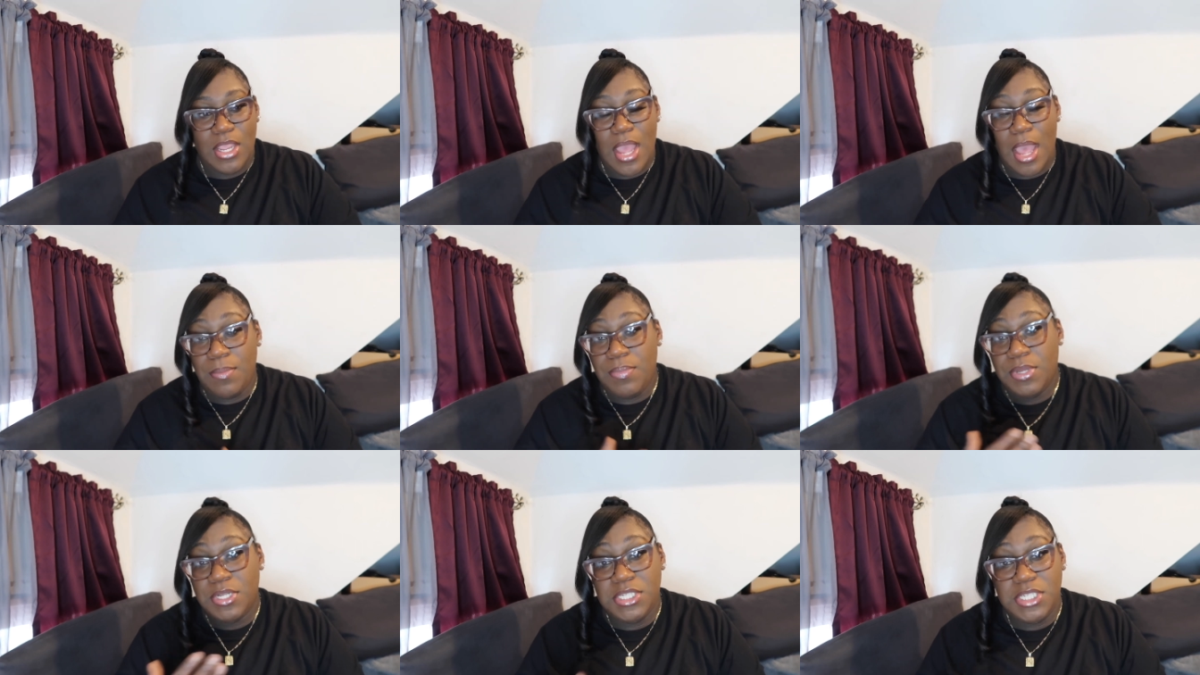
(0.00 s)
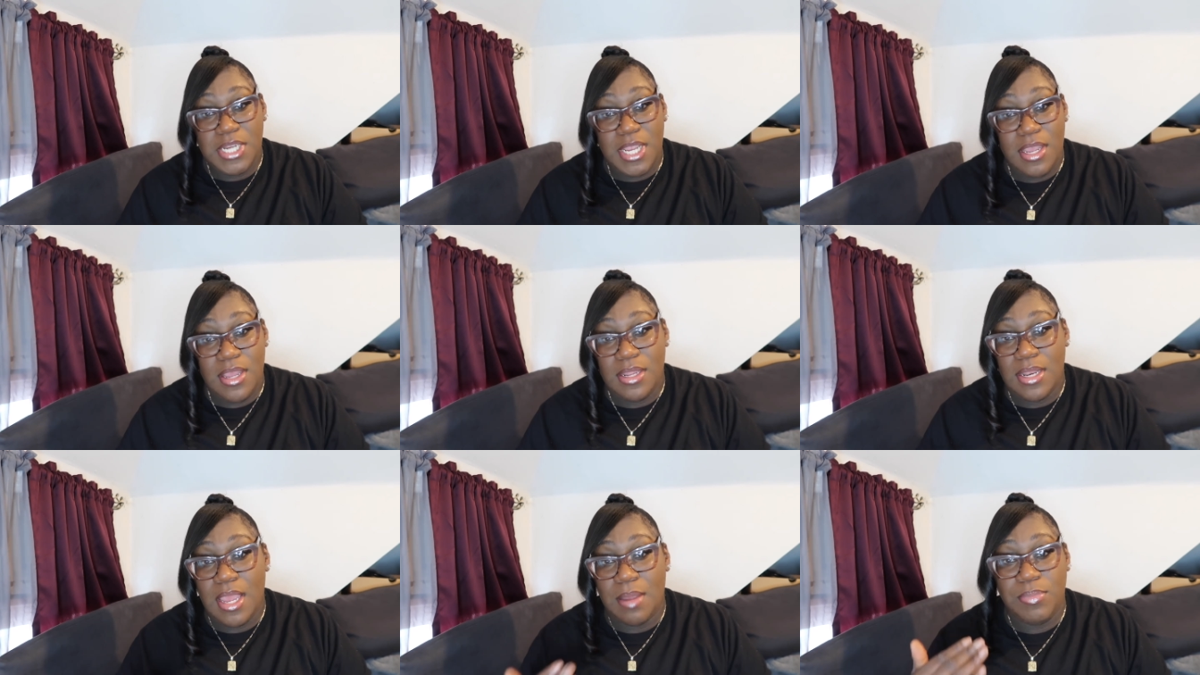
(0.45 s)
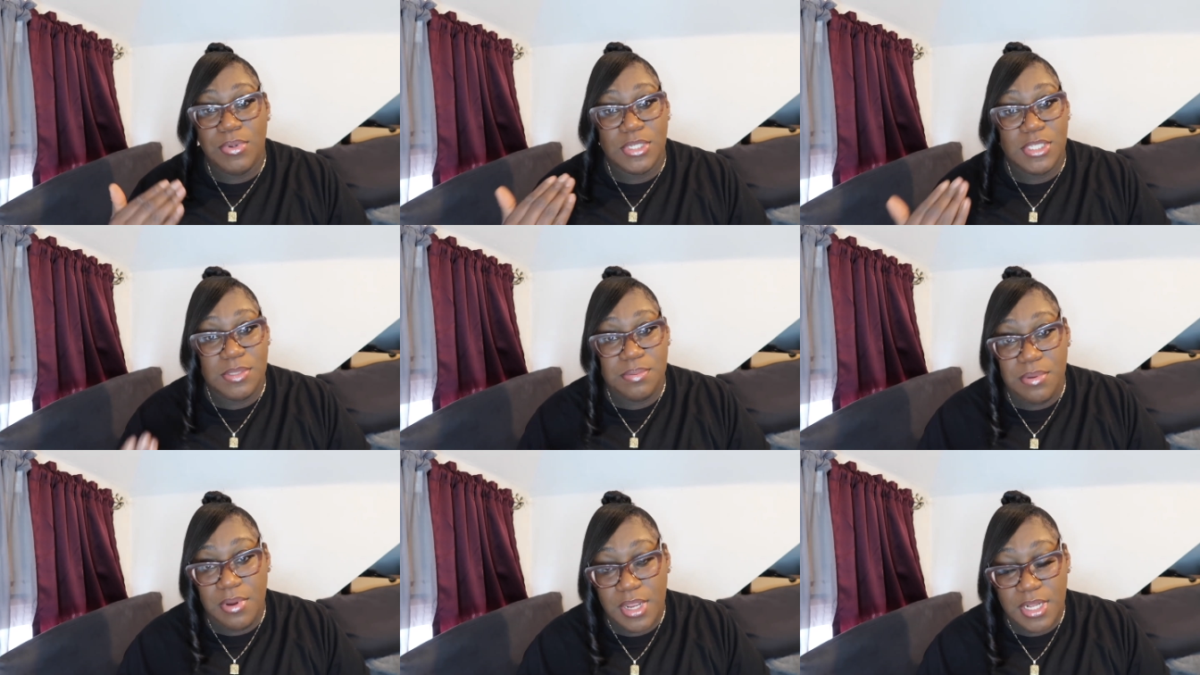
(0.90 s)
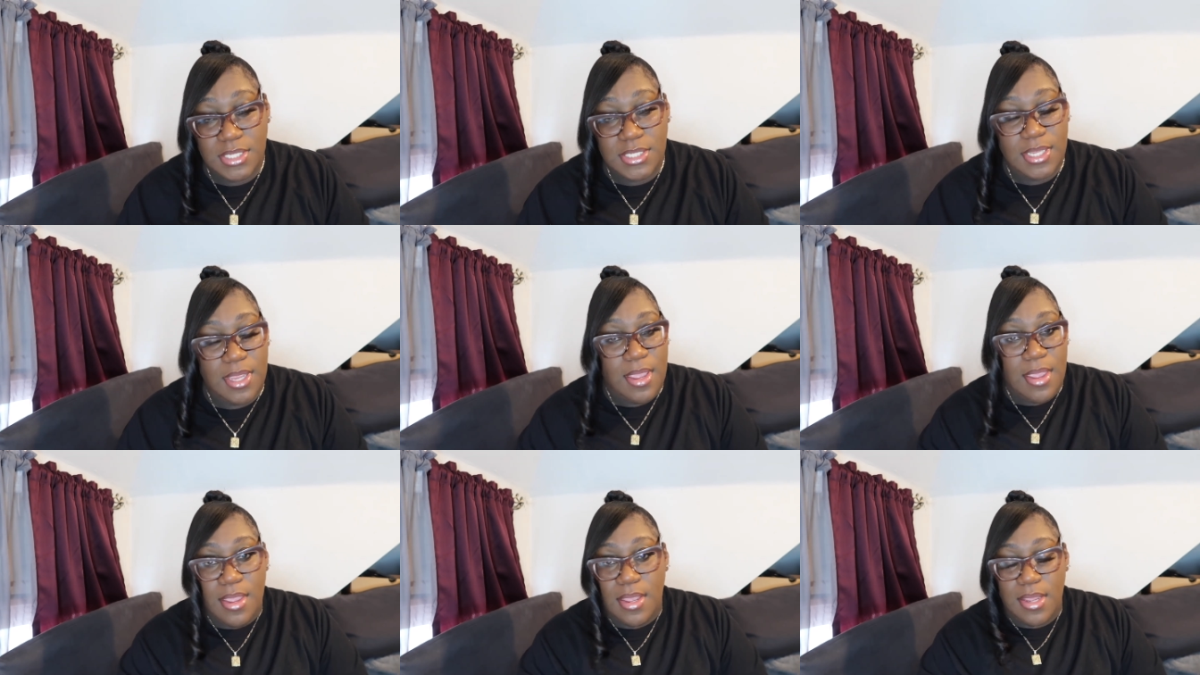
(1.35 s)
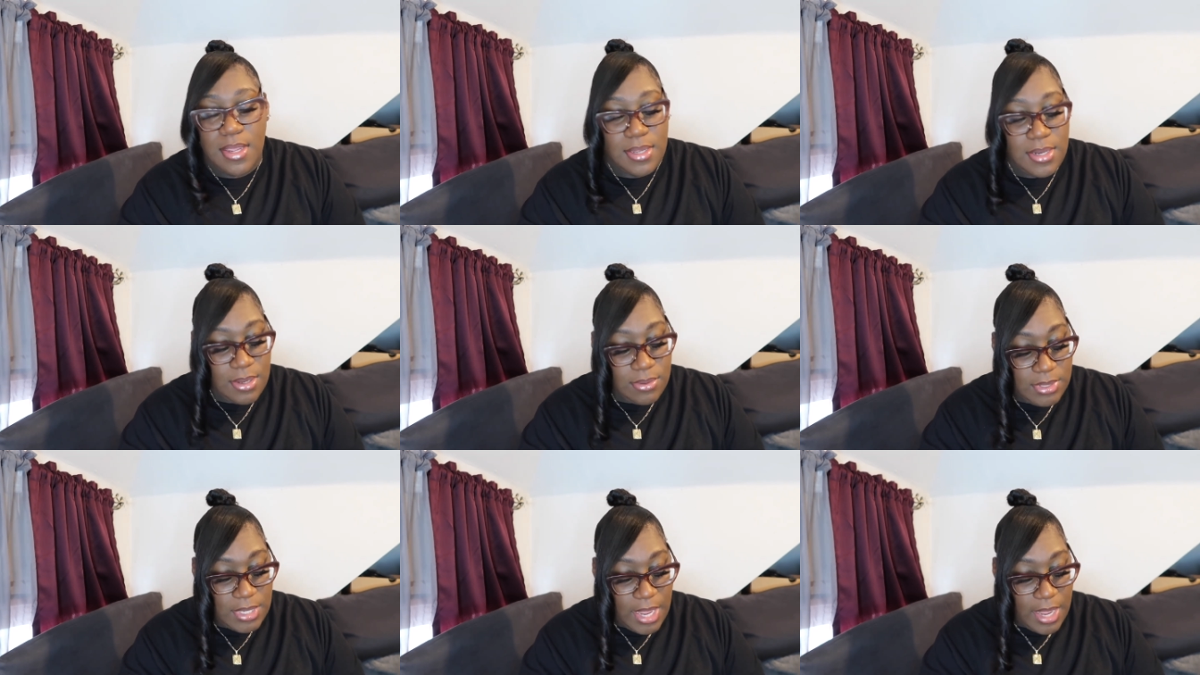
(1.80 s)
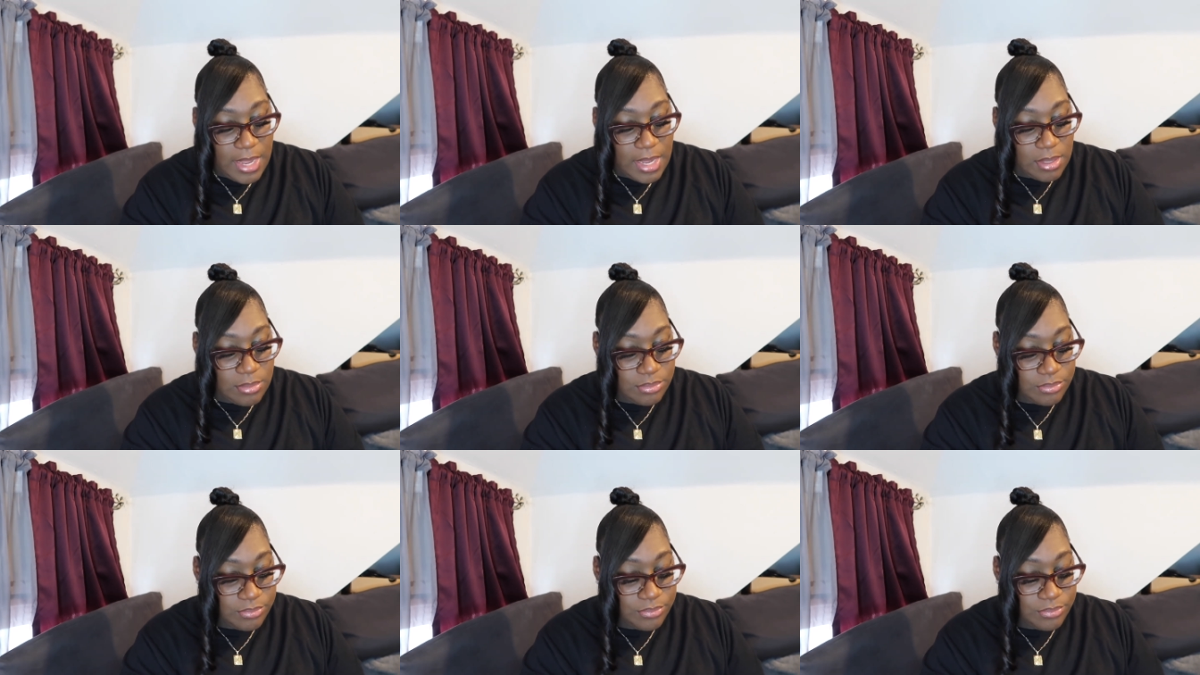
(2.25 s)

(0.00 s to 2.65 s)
I put gel, I put spritz, it don't lay.